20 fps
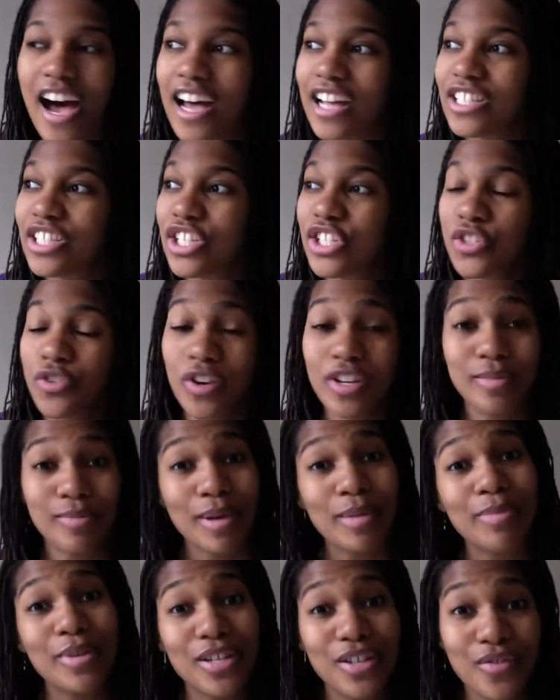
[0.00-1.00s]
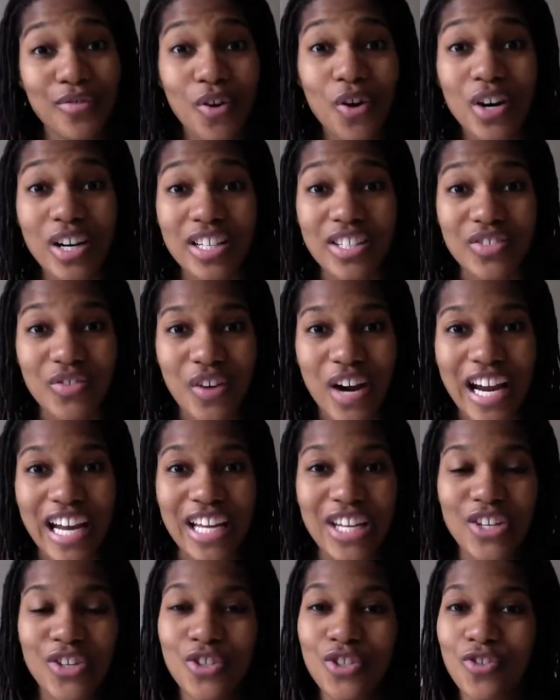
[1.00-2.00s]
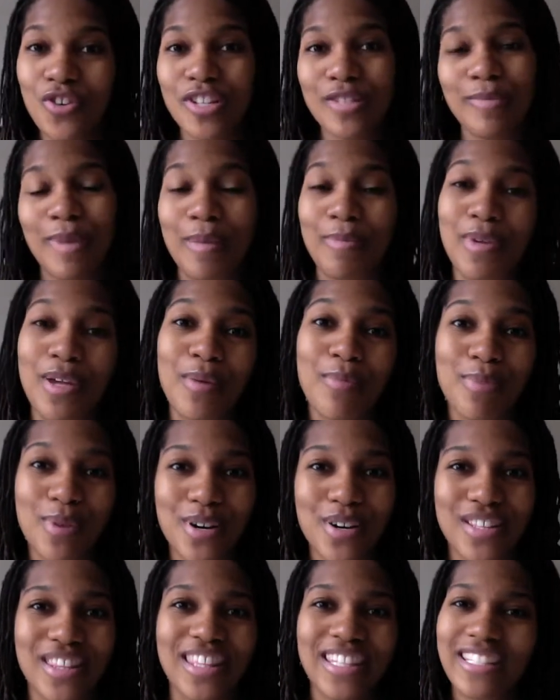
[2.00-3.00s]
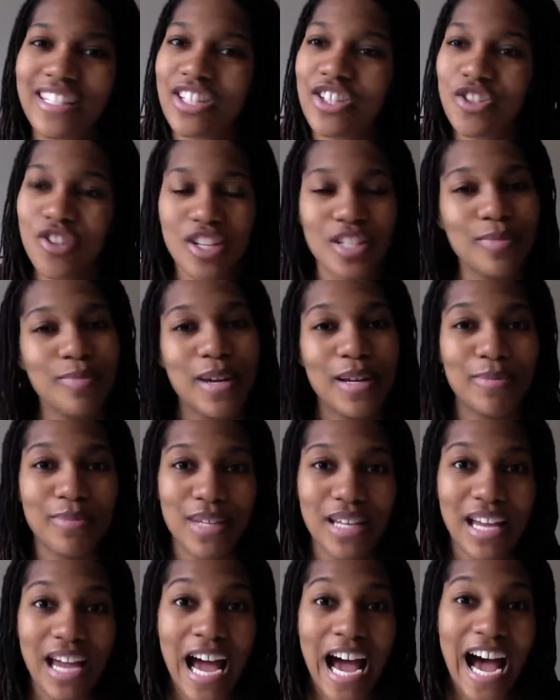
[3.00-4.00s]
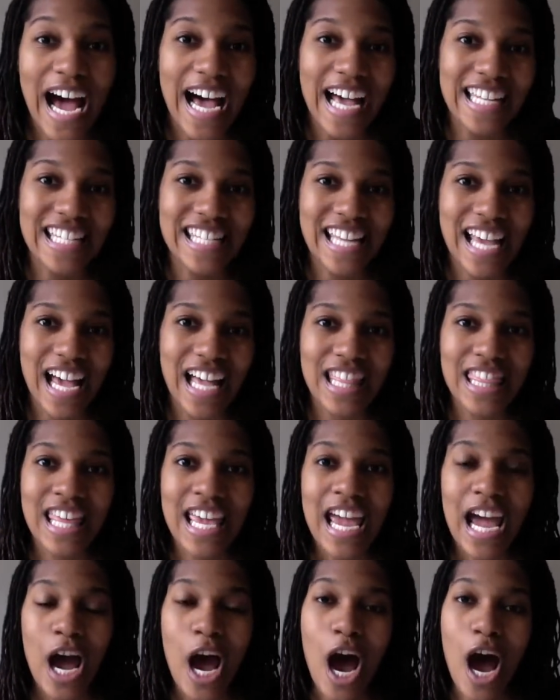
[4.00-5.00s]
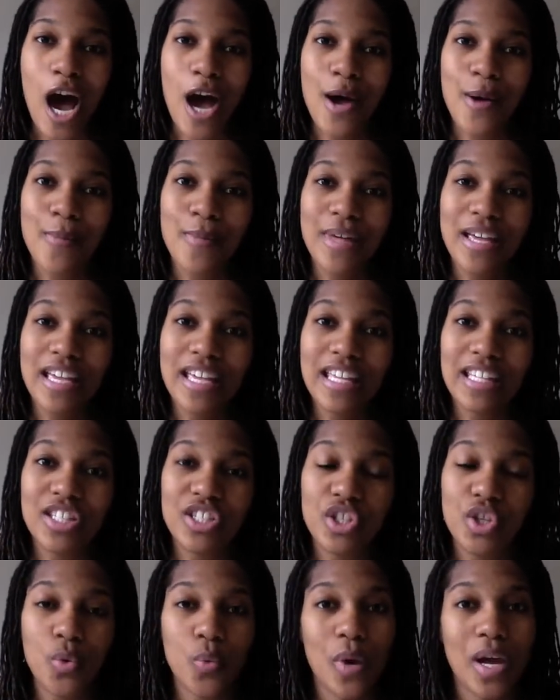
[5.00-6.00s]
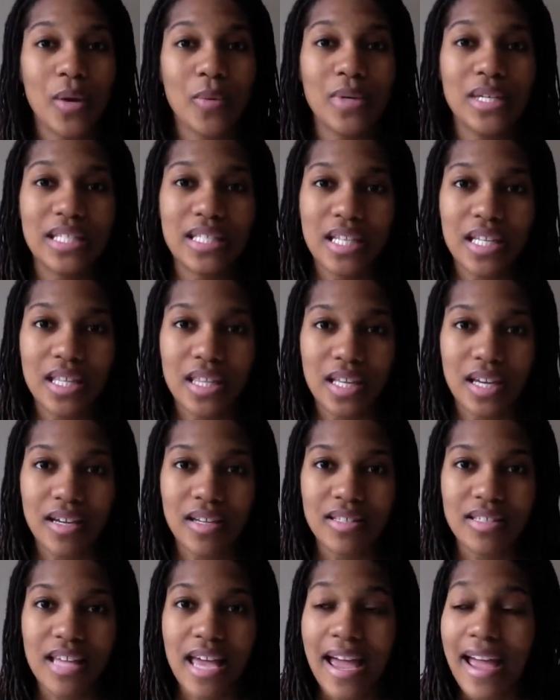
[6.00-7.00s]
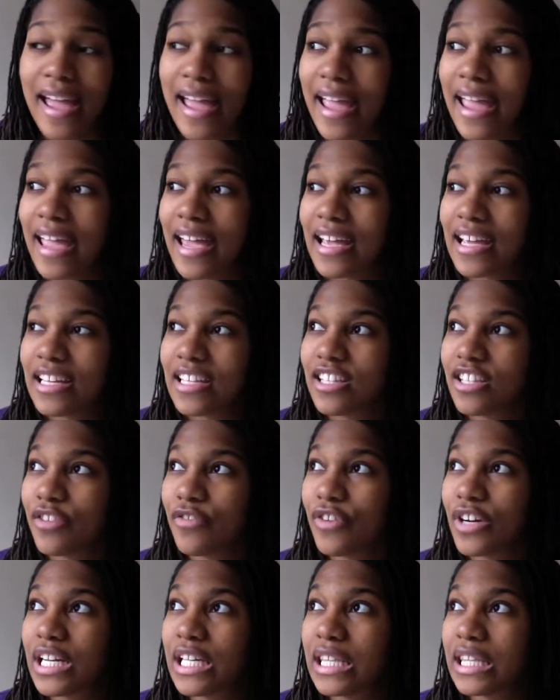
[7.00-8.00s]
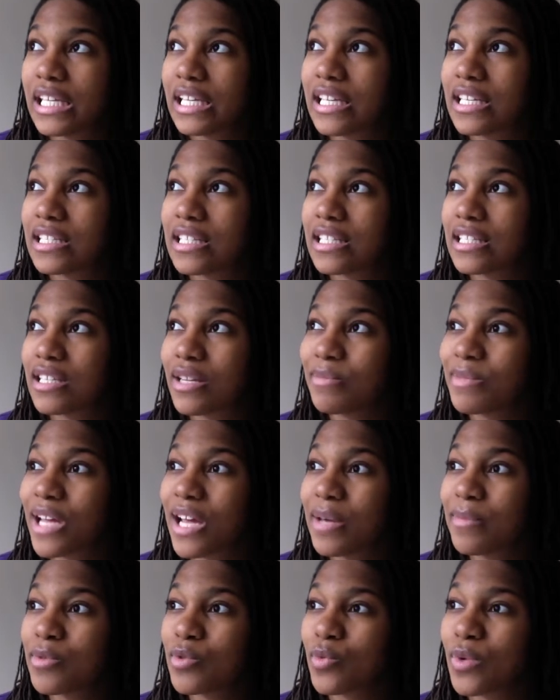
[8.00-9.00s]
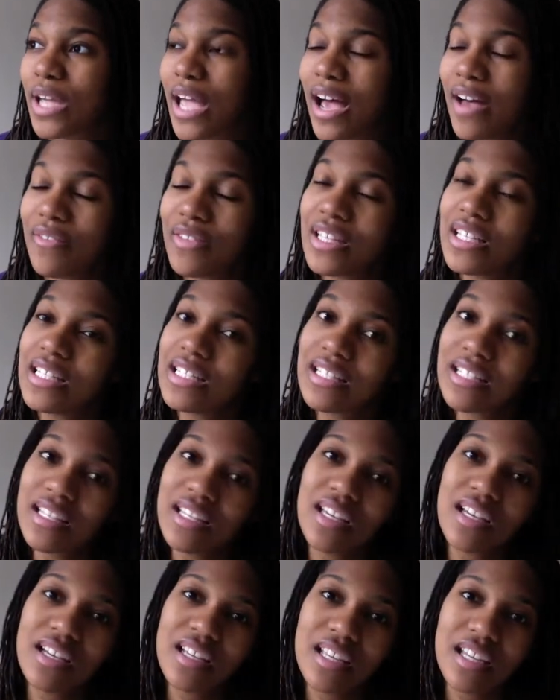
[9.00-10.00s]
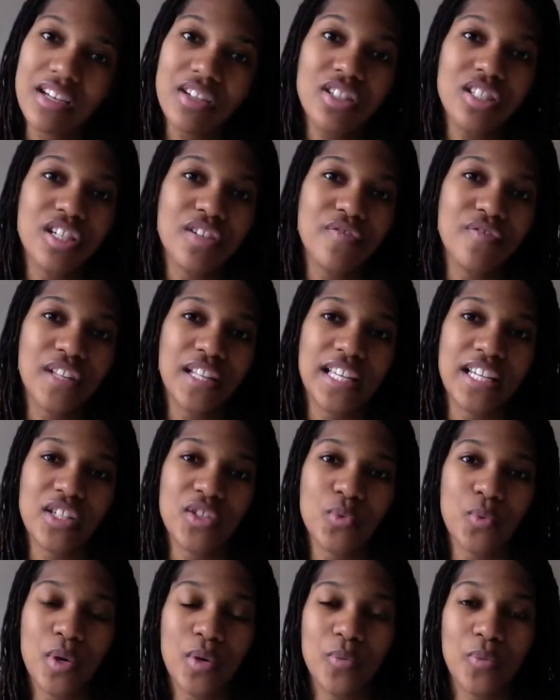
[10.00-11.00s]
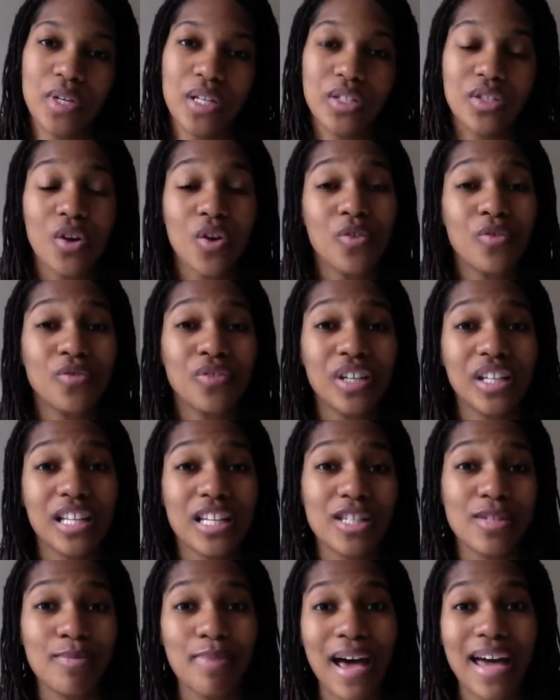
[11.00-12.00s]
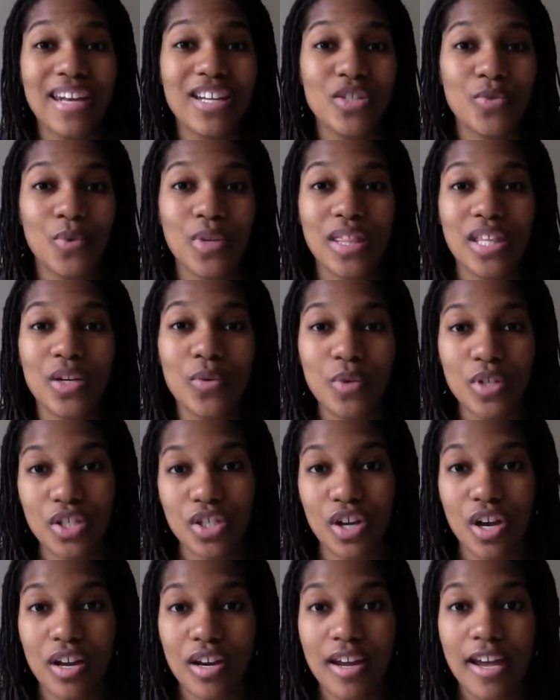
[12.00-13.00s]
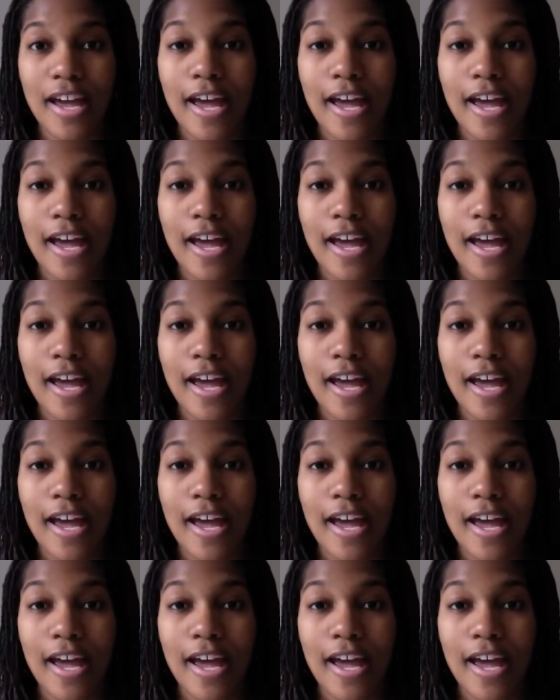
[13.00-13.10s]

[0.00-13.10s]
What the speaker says: Distress might be a divorce, right? Eustress might be a birth. Distress might be a death. It's the way we see things. And the funny thing is sometimes we have these guilty feelings when we don't feel as bad as we think we should.